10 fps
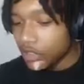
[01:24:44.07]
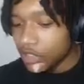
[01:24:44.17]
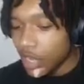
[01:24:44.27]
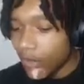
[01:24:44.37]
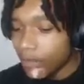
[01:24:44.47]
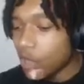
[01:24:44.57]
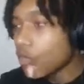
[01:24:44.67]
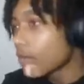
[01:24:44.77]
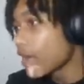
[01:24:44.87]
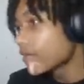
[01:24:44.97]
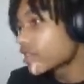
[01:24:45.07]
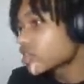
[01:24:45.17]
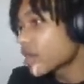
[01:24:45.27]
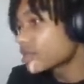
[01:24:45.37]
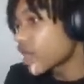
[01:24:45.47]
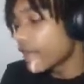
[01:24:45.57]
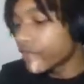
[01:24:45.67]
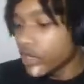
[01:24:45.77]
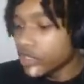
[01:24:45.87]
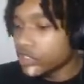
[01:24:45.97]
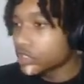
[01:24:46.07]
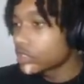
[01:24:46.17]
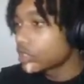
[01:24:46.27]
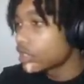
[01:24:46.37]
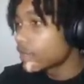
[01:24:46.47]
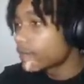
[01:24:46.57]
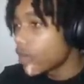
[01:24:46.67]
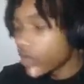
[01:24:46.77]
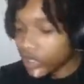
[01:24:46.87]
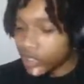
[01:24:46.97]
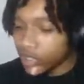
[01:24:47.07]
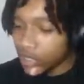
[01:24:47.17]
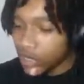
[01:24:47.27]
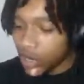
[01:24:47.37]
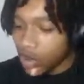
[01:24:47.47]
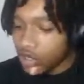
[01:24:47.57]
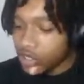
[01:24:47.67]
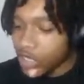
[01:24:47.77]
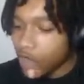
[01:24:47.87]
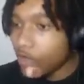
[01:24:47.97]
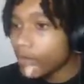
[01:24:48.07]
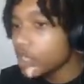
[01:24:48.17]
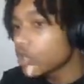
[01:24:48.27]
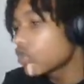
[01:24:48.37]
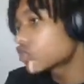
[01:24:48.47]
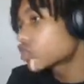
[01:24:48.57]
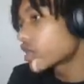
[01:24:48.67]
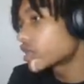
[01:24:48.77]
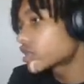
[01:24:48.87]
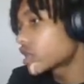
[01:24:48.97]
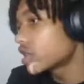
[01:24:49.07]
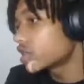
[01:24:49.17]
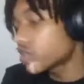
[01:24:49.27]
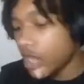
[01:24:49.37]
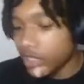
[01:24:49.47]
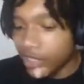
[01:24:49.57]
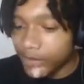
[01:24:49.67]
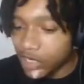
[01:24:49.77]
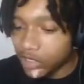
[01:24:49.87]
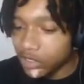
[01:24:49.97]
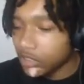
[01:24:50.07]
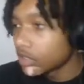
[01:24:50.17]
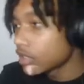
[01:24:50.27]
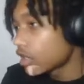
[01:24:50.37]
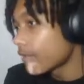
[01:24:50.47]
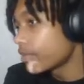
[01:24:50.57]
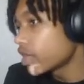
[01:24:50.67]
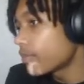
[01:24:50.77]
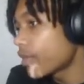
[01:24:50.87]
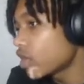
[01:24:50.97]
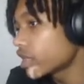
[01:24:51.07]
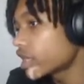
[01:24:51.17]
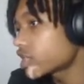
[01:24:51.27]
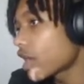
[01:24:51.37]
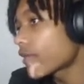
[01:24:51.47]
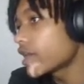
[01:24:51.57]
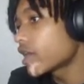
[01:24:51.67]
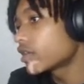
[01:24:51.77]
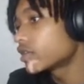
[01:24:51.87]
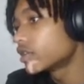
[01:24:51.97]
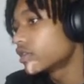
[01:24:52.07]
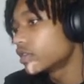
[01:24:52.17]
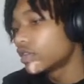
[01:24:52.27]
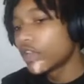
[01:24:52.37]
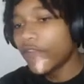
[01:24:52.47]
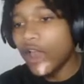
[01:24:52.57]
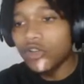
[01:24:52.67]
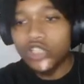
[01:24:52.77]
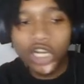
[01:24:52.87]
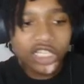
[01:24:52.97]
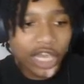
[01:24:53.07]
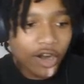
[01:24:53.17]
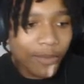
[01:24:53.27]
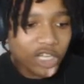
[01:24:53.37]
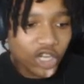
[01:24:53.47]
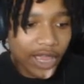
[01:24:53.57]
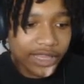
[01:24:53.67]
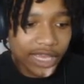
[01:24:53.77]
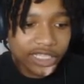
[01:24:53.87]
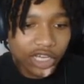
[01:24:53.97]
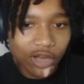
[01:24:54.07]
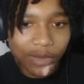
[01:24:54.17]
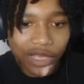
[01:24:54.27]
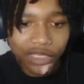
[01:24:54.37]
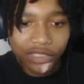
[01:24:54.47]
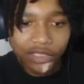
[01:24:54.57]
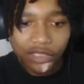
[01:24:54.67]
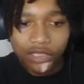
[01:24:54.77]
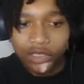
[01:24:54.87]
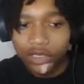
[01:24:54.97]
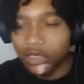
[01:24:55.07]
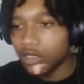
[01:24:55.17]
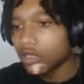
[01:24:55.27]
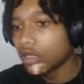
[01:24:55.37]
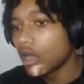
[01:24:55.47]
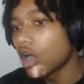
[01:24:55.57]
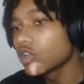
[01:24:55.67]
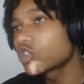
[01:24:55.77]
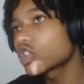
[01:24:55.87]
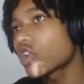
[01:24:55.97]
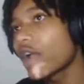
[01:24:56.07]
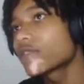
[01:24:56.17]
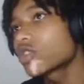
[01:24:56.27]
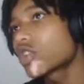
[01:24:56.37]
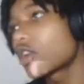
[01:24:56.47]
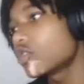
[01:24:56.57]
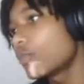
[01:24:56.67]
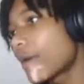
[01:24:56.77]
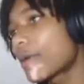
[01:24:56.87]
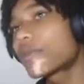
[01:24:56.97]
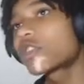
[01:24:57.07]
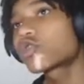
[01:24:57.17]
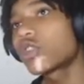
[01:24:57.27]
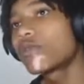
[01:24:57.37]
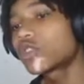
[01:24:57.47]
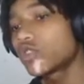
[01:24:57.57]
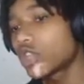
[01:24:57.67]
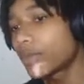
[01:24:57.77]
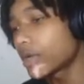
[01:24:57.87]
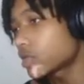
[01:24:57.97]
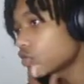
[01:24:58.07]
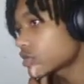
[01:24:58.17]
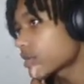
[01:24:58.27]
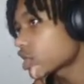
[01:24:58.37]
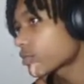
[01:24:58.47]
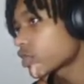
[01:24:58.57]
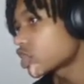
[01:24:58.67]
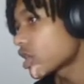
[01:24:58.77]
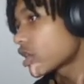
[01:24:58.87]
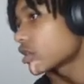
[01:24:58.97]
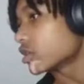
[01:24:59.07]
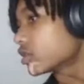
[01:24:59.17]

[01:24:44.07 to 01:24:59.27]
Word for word: Y'all want me to warm up with the jump shot first in the park? Or do y'all want me to go straight to stage, chat? Let me know. I'm putting a poll in the chat right now. If y'all new to the channel, make sure y'all hit that sub button all new subscribers, your channel do pop up on the screen once you sub up too. It's much appreciated.